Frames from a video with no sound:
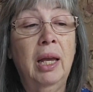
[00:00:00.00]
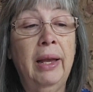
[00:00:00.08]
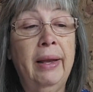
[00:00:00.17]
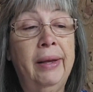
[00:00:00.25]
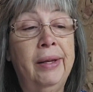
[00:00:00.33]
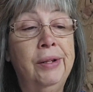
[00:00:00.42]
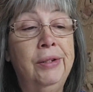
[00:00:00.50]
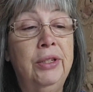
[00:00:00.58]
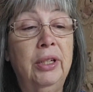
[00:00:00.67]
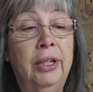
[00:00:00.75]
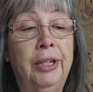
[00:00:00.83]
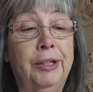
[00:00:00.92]

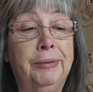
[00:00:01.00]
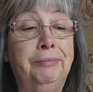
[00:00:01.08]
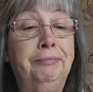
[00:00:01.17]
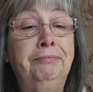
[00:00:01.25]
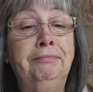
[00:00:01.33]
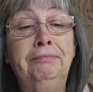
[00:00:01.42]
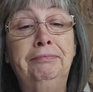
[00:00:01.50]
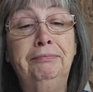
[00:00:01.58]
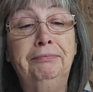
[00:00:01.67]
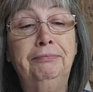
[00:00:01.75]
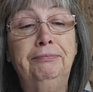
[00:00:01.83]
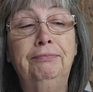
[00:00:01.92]
And, um,
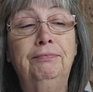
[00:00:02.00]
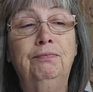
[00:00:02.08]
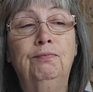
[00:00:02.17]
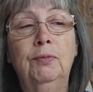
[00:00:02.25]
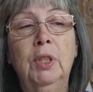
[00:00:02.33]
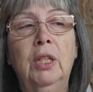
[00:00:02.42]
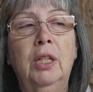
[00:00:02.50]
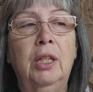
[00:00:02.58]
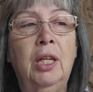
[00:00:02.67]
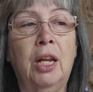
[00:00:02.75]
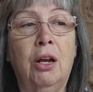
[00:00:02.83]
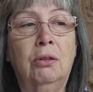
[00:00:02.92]

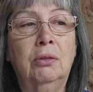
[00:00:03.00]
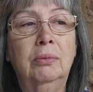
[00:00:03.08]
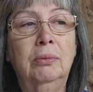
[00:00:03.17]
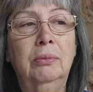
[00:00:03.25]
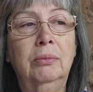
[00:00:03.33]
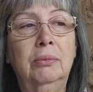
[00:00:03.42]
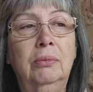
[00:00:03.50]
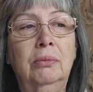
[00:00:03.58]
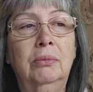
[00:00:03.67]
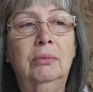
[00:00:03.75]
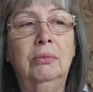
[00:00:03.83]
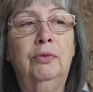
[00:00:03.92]
you know,
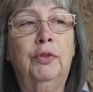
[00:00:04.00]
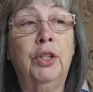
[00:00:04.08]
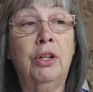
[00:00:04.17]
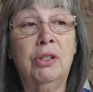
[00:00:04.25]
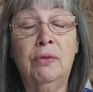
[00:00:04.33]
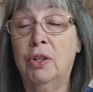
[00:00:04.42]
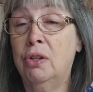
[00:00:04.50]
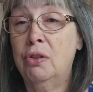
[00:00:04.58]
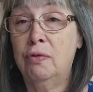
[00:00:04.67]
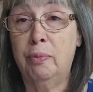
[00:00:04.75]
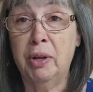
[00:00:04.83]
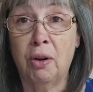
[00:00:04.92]
for those of you
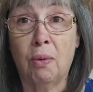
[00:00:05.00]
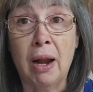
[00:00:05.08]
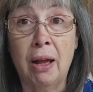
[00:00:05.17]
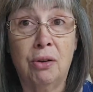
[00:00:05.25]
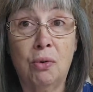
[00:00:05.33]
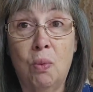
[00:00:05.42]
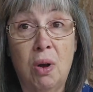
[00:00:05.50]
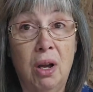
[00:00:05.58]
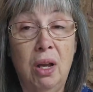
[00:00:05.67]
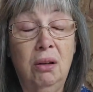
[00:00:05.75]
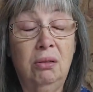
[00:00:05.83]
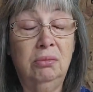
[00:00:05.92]
who've been around a
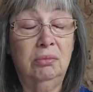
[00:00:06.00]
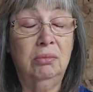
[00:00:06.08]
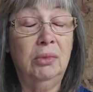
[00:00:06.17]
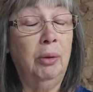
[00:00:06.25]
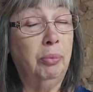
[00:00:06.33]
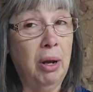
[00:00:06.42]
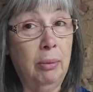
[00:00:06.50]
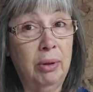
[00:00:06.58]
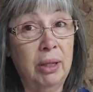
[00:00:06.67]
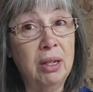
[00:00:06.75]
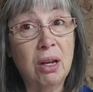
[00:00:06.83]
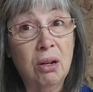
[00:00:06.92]
while, you
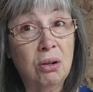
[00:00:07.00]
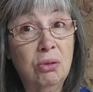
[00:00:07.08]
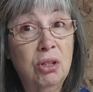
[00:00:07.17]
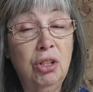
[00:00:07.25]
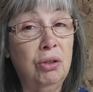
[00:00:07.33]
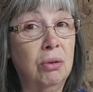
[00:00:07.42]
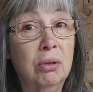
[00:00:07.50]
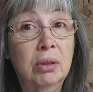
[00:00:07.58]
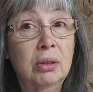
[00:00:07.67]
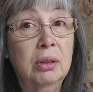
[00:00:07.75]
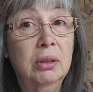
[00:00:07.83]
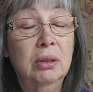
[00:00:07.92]
probably know who
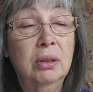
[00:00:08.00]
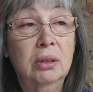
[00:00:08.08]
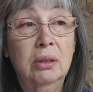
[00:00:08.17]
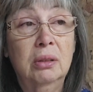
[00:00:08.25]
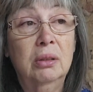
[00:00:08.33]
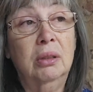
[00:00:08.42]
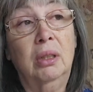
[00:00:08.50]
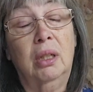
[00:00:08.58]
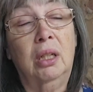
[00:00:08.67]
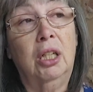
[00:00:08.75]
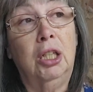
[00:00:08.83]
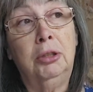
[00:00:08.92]

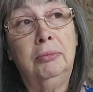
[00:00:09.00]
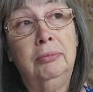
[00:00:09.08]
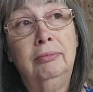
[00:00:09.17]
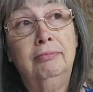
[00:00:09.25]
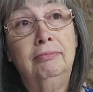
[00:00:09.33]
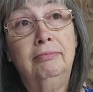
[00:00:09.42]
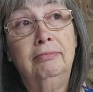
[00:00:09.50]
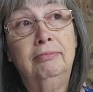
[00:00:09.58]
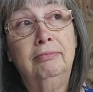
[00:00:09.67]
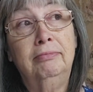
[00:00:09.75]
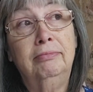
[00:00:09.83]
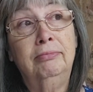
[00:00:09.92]
um,
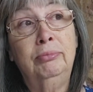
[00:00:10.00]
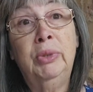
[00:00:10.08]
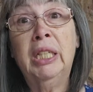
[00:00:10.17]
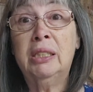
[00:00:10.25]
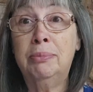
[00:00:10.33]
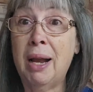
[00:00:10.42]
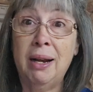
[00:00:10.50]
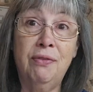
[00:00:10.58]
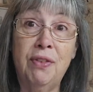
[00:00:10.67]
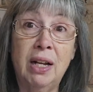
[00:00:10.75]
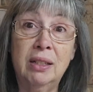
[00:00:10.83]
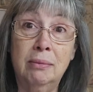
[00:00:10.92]
this might
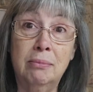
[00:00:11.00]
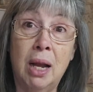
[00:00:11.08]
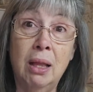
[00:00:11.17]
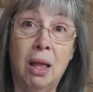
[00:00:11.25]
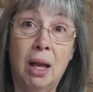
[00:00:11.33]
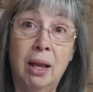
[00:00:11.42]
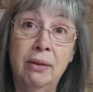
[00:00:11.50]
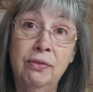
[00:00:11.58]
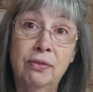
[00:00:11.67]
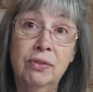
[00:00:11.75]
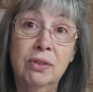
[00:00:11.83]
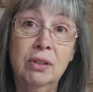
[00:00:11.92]
affect in my
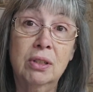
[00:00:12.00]
life.